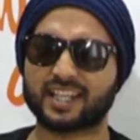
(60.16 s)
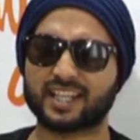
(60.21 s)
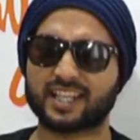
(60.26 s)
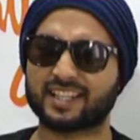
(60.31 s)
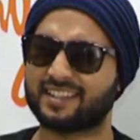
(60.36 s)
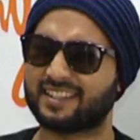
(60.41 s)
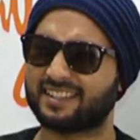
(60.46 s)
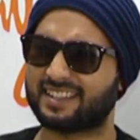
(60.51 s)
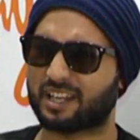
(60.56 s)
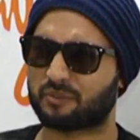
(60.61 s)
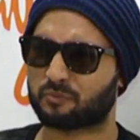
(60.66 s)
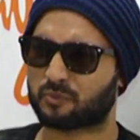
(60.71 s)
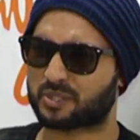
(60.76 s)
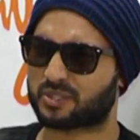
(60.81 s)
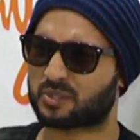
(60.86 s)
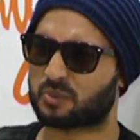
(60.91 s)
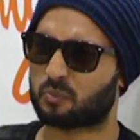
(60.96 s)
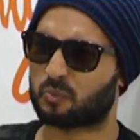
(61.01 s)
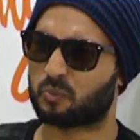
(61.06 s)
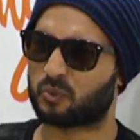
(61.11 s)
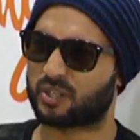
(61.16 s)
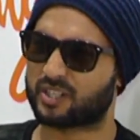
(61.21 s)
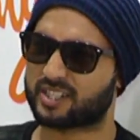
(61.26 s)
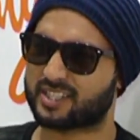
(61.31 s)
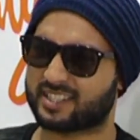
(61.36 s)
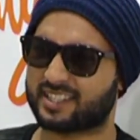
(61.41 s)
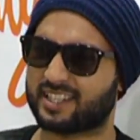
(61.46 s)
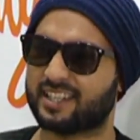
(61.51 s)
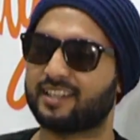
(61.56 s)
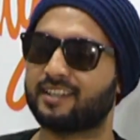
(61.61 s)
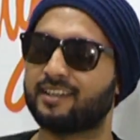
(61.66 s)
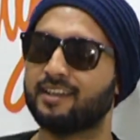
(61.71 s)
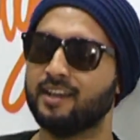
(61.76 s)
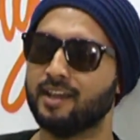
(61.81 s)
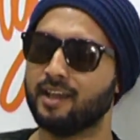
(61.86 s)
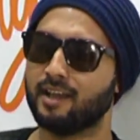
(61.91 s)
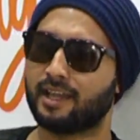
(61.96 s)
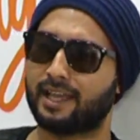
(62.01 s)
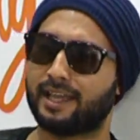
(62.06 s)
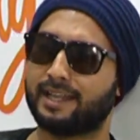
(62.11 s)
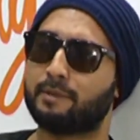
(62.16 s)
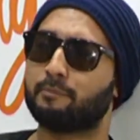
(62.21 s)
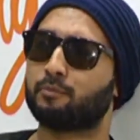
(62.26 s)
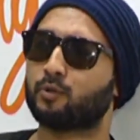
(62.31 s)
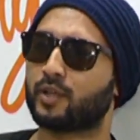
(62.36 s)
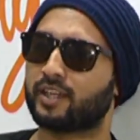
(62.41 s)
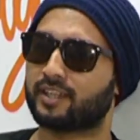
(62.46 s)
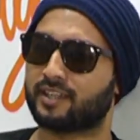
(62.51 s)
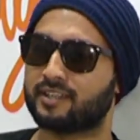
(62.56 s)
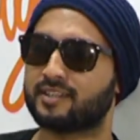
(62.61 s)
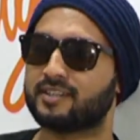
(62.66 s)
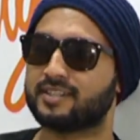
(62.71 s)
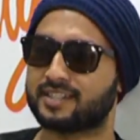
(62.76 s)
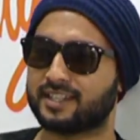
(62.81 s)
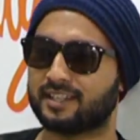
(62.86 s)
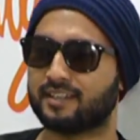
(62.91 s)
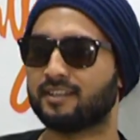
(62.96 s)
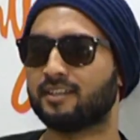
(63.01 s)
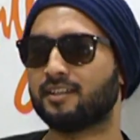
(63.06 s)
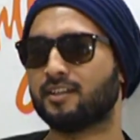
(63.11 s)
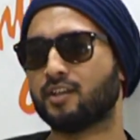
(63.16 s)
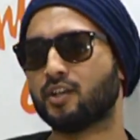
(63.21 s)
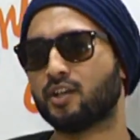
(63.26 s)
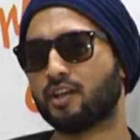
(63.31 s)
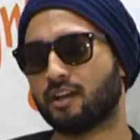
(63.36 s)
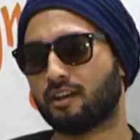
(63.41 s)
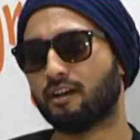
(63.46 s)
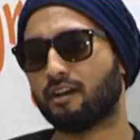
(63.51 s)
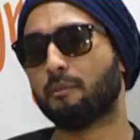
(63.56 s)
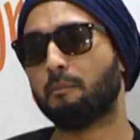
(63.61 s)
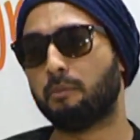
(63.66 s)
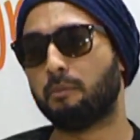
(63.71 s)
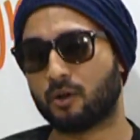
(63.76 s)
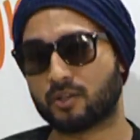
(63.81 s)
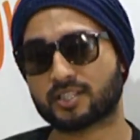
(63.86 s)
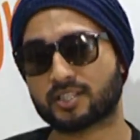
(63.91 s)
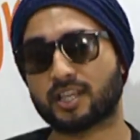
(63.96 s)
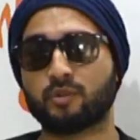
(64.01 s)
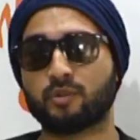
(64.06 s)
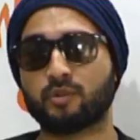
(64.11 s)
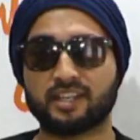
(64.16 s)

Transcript: think that was the worst thing an employee can tell a boss.